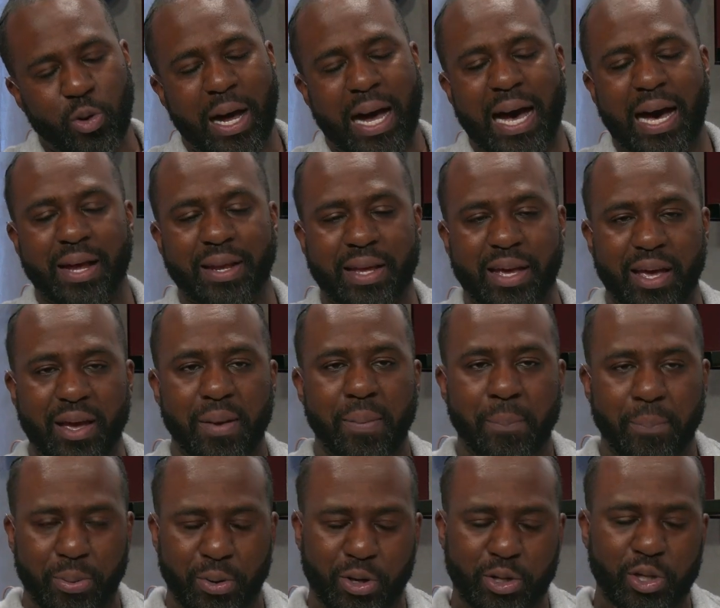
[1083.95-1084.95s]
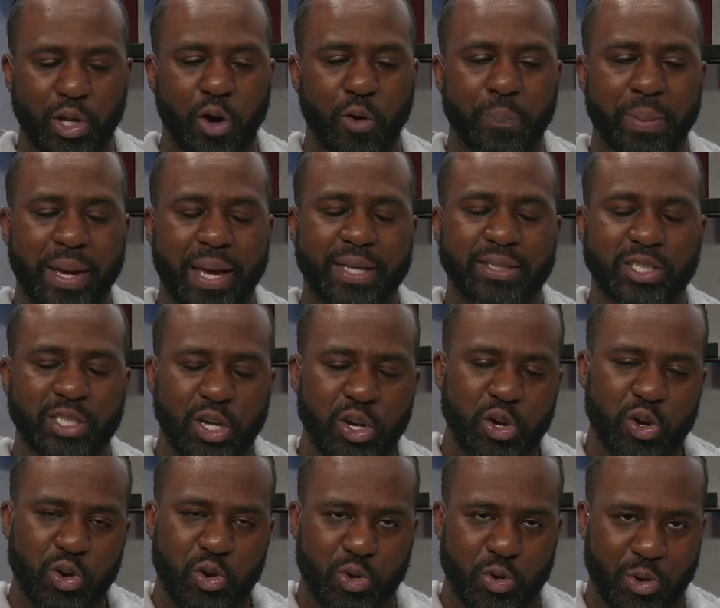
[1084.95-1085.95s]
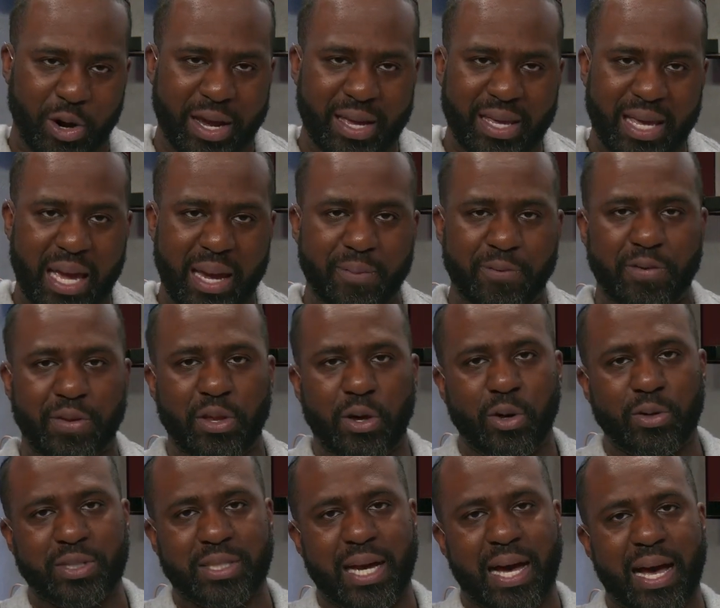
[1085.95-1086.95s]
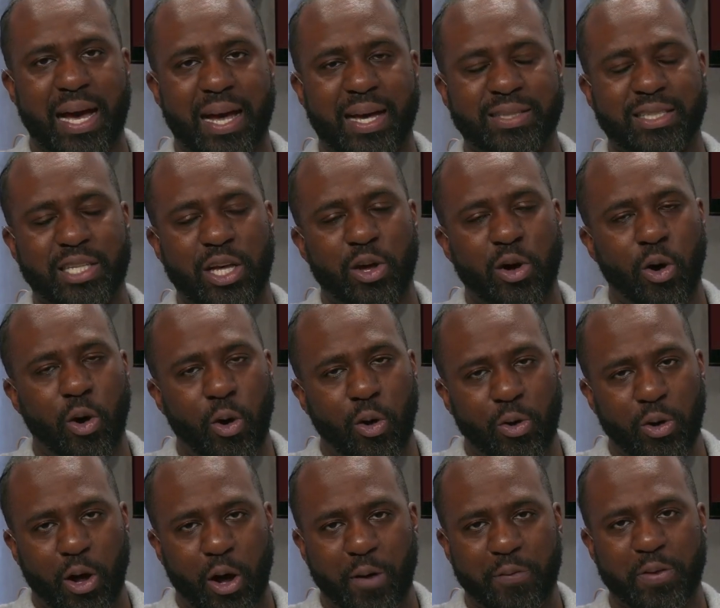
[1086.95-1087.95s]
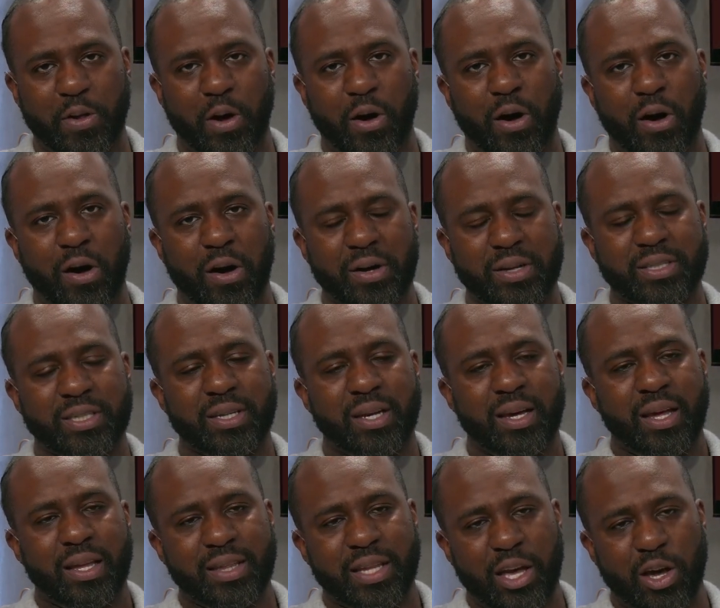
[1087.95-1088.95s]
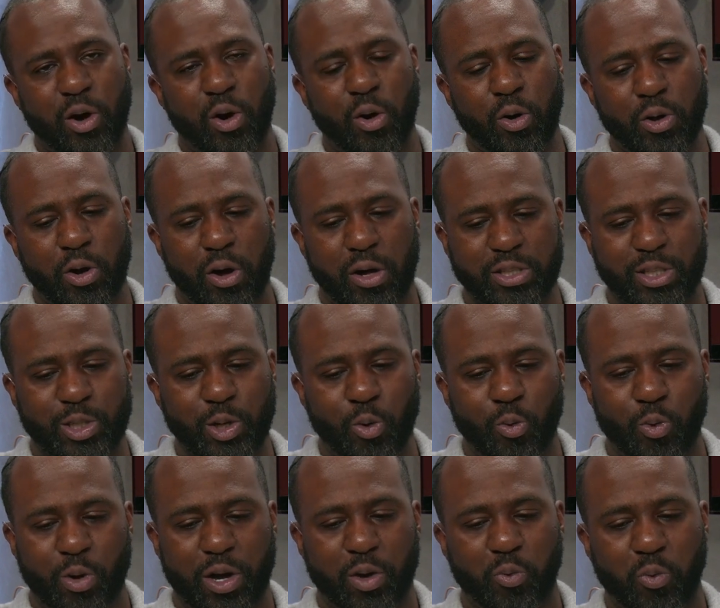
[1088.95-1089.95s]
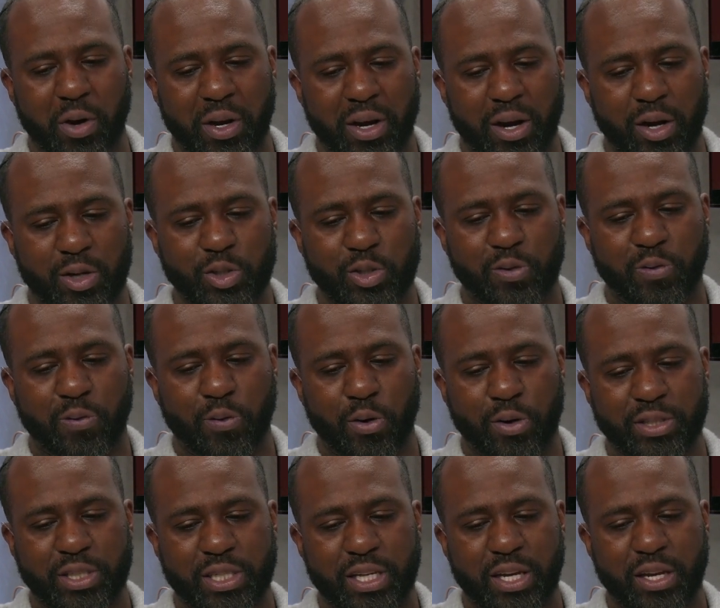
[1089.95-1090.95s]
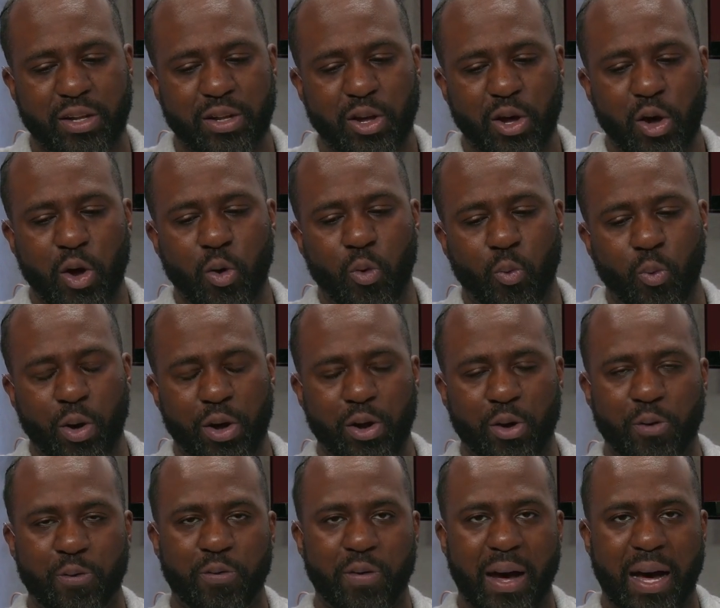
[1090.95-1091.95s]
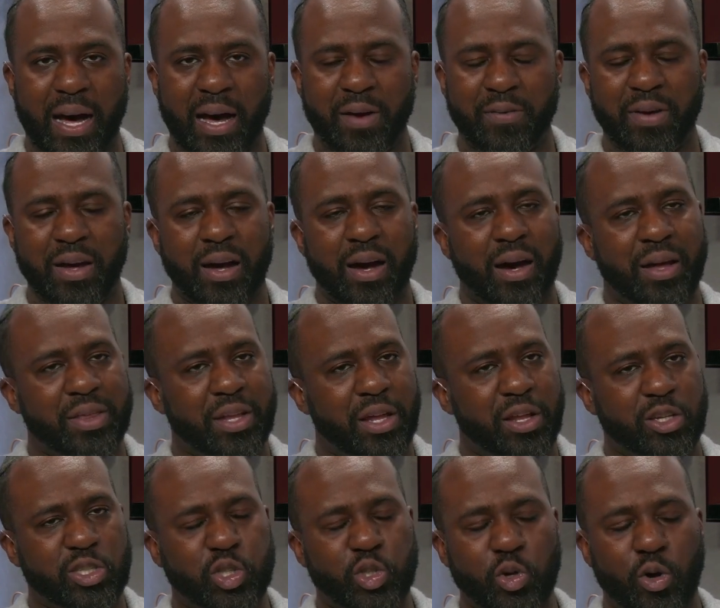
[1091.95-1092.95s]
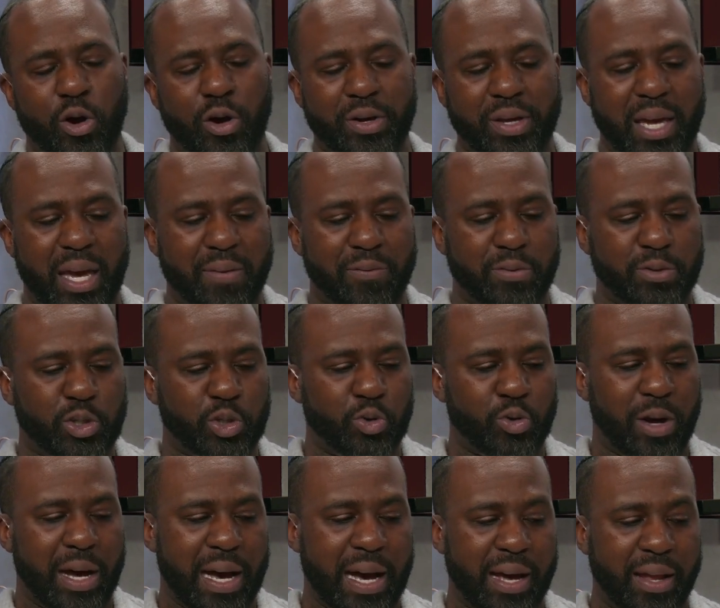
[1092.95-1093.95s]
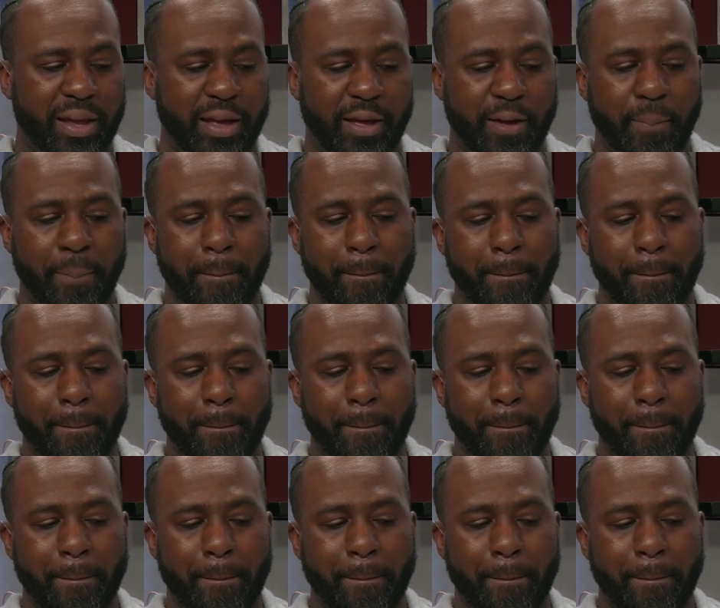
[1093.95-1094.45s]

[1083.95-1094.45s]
Holiday, Brook Lopez, great game for those guys. They hold off the Hawks. They hold on to win, 114-105. Another strong game for Jrue Holiday.